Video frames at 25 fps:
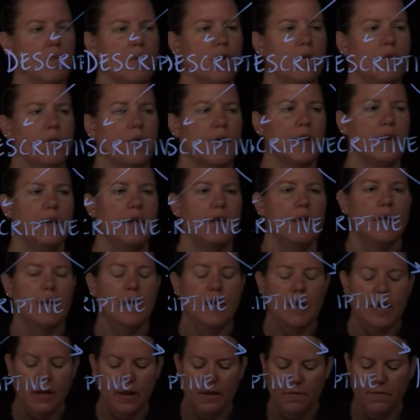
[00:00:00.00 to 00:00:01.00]
Okay,
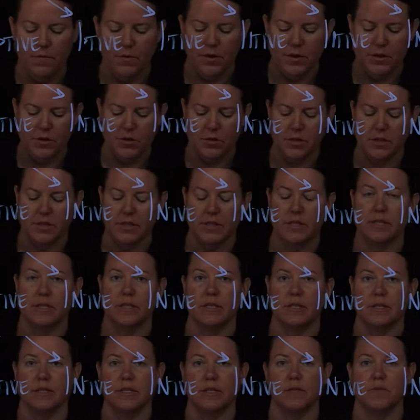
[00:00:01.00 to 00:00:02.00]
inferential
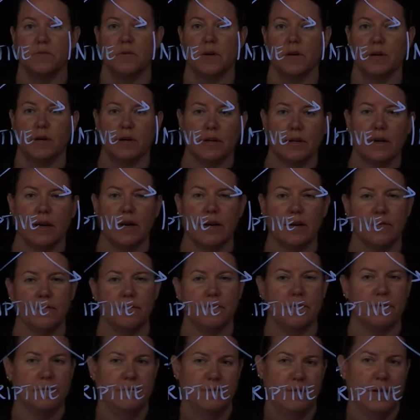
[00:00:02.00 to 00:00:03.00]
statistics is where kind of,
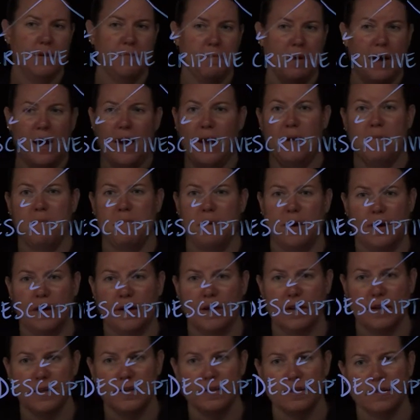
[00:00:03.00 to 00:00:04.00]
in my
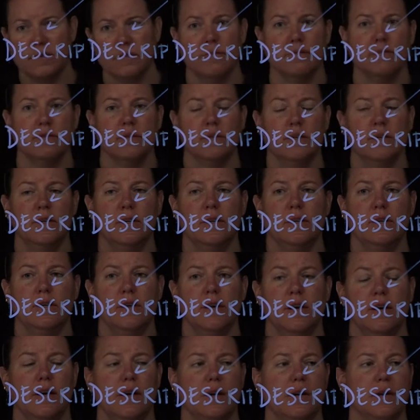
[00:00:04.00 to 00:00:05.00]
mind,
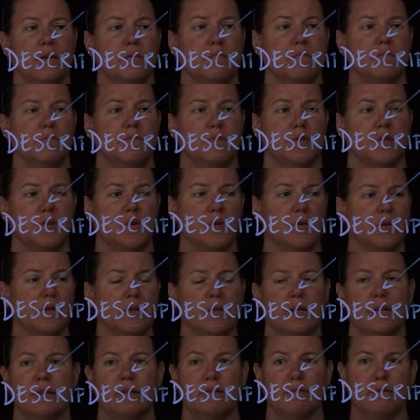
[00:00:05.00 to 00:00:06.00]

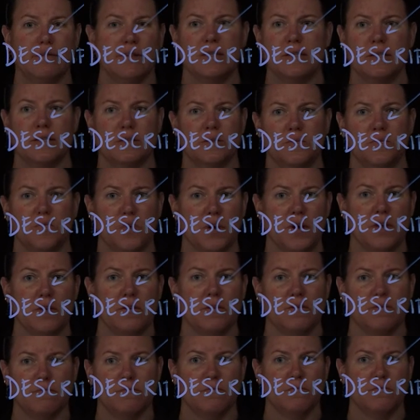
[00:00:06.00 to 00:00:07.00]
certainly this is
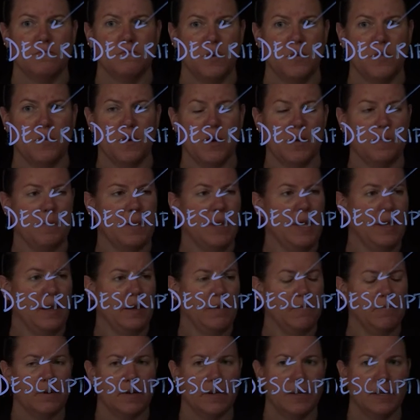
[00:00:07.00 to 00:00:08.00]
where we want to be,
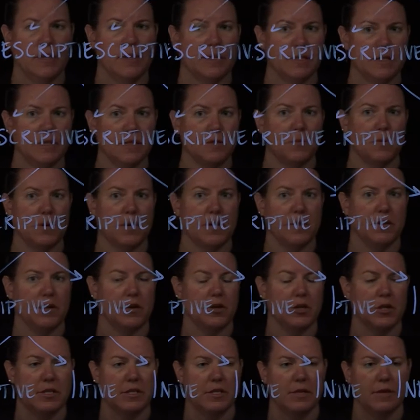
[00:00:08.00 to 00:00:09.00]
right? This is where the
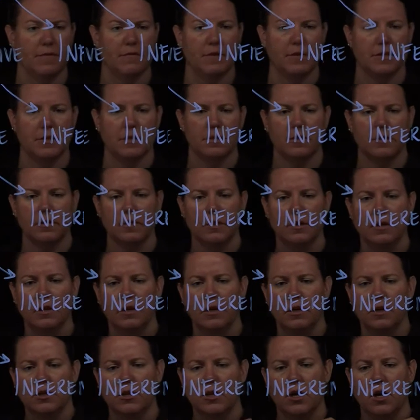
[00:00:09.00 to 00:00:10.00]
good stuff is.
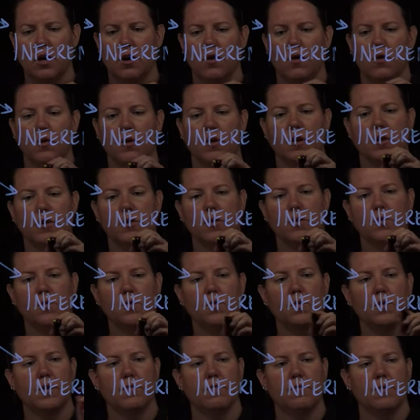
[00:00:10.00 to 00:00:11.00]
So you can
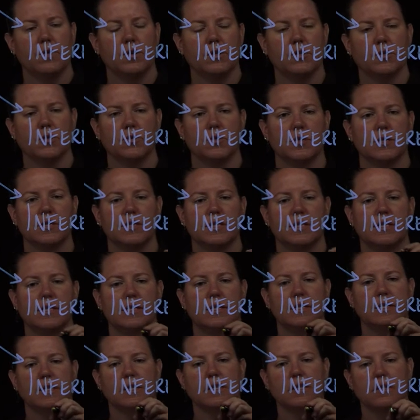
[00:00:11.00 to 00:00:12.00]
do inferential
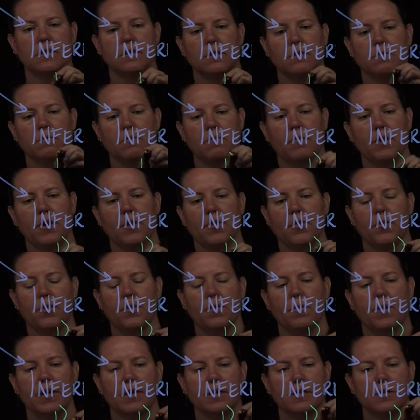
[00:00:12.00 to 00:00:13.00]
statistics in about three
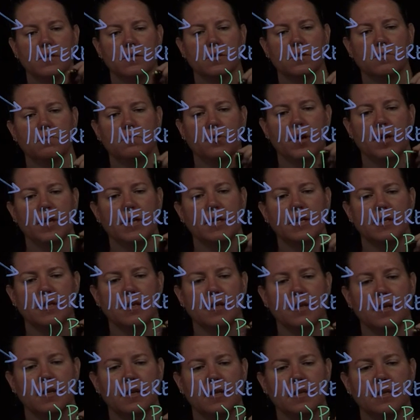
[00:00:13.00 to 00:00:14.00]
ways. There's point
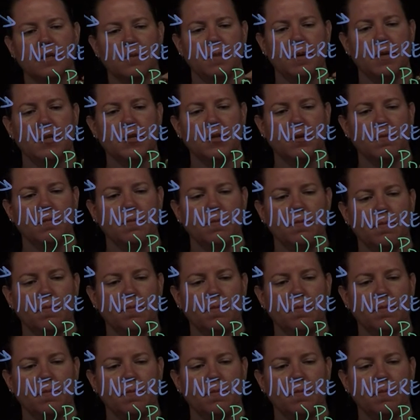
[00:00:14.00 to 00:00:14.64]
estimation.